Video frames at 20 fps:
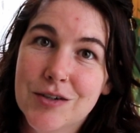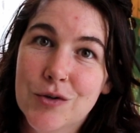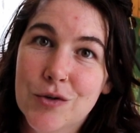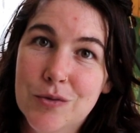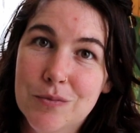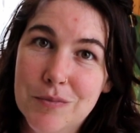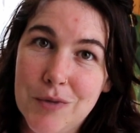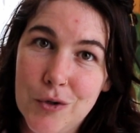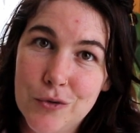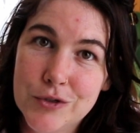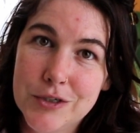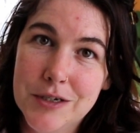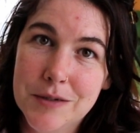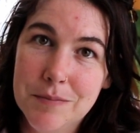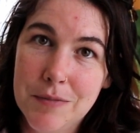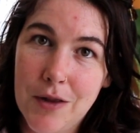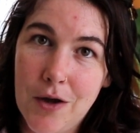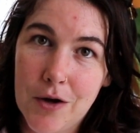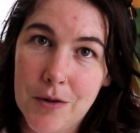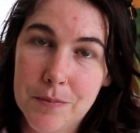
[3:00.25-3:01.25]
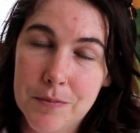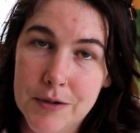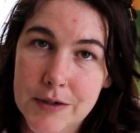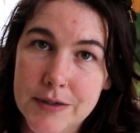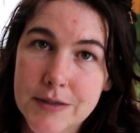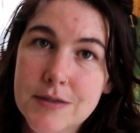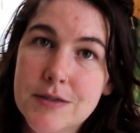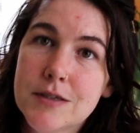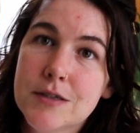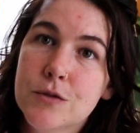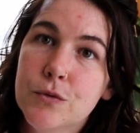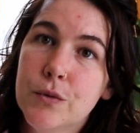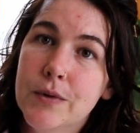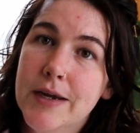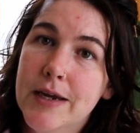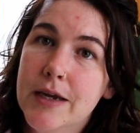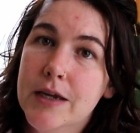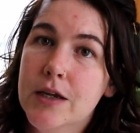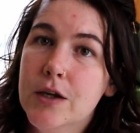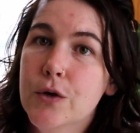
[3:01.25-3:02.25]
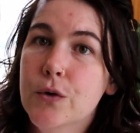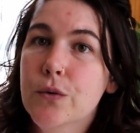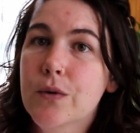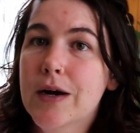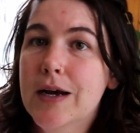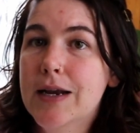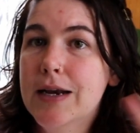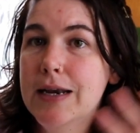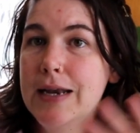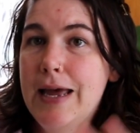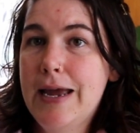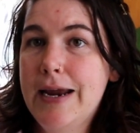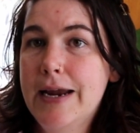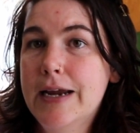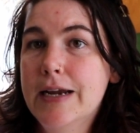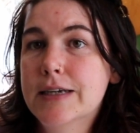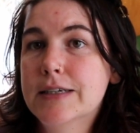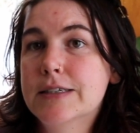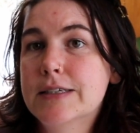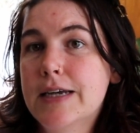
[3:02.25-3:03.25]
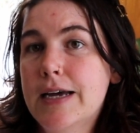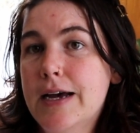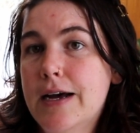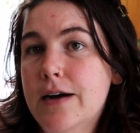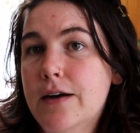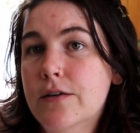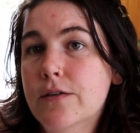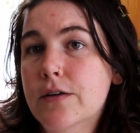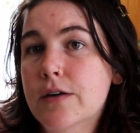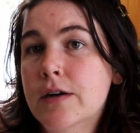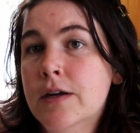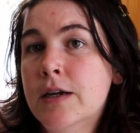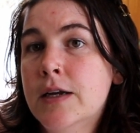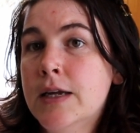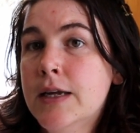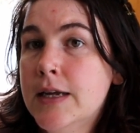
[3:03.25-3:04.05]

or multi-block prints where you are laying down